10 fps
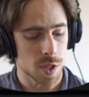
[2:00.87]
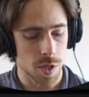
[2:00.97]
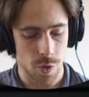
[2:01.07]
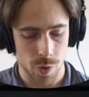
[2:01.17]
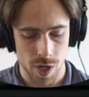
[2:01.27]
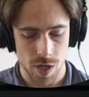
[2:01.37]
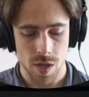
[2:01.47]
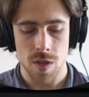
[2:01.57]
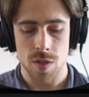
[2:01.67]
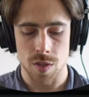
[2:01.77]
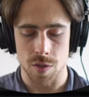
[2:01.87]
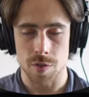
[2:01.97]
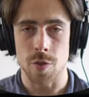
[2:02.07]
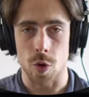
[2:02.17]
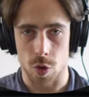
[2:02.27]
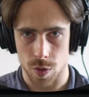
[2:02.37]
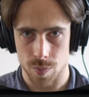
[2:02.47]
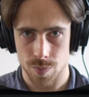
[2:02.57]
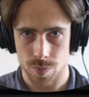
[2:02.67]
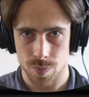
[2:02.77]
C3,
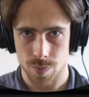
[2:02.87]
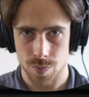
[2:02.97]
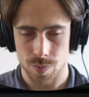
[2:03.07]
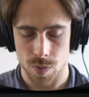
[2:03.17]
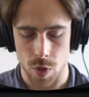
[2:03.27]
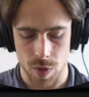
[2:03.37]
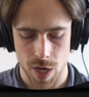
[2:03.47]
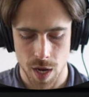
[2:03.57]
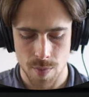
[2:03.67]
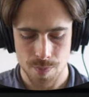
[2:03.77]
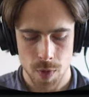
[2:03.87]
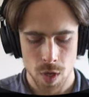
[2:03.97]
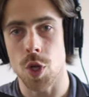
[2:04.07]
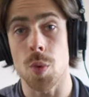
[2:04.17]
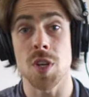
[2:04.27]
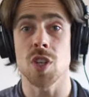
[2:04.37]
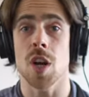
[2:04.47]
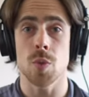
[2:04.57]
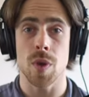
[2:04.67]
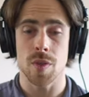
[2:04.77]
C4. Okay, so we're
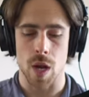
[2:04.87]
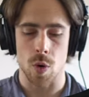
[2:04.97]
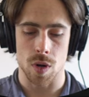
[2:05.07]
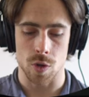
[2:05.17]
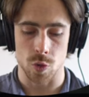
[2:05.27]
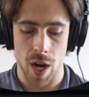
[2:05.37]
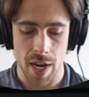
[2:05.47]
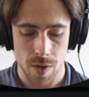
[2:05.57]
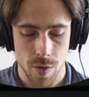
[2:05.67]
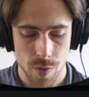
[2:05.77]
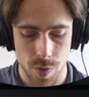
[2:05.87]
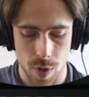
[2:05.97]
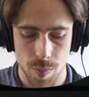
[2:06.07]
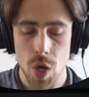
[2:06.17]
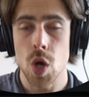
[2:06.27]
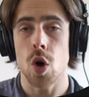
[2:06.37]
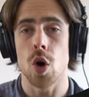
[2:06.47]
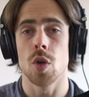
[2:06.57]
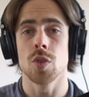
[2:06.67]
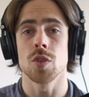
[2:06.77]
starting with our right thumb
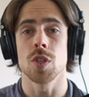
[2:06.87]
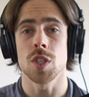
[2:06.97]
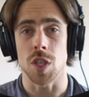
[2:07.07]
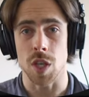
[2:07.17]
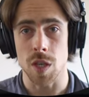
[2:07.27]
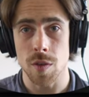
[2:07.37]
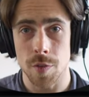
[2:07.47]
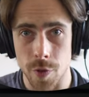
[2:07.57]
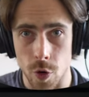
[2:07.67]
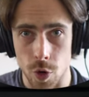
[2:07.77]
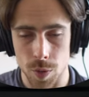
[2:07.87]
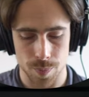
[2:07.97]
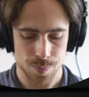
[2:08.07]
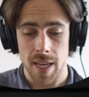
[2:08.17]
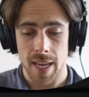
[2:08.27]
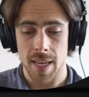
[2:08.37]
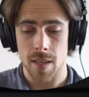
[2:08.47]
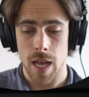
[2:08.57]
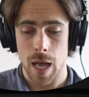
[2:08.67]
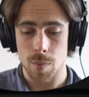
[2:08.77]
on the C4.
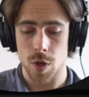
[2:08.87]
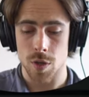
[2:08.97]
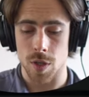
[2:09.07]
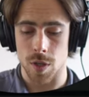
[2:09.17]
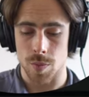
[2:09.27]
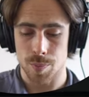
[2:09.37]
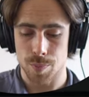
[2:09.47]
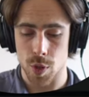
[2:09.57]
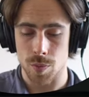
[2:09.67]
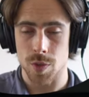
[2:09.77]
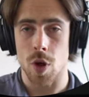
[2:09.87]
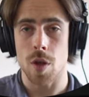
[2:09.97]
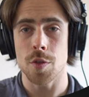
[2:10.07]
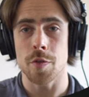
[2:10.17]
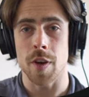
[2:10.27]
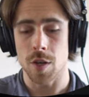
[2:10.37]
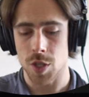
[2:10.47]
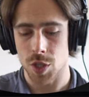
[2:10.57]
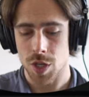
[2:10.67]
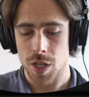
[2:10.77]
And I'm gonna put the other
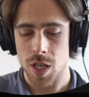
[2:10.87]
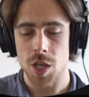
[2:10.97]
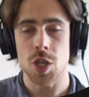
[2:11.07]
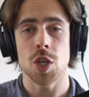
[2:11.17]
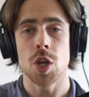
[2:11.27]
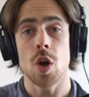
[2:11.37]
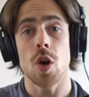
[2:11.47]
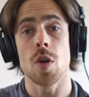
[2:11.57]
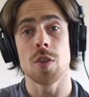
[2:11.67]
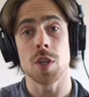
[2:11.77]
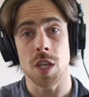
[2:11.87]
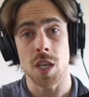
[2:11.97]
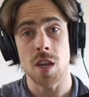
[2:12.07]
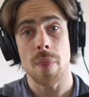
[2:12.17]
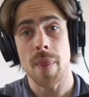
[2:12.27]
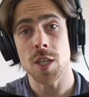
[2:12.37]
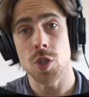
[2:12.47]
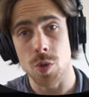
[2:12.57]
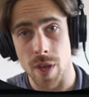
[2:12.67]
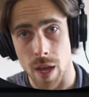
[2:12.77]
fingers each on the key
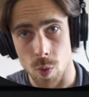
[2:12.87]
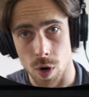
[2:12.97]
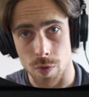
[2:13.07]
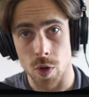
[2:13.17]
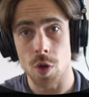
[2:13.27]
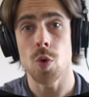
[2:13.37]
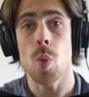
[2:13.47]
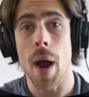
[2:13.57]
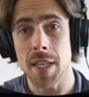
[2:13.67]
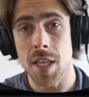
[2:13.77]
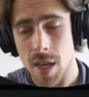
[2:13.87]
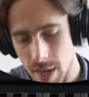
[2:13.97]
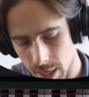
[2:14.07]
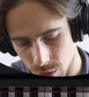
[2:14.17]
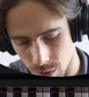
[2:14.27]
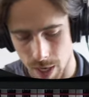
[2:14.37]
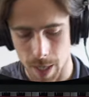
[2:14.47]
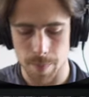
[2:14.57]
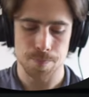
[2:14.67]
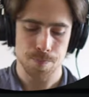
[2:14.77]
next to that one, on the white key next to
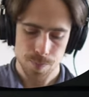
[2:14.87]
that.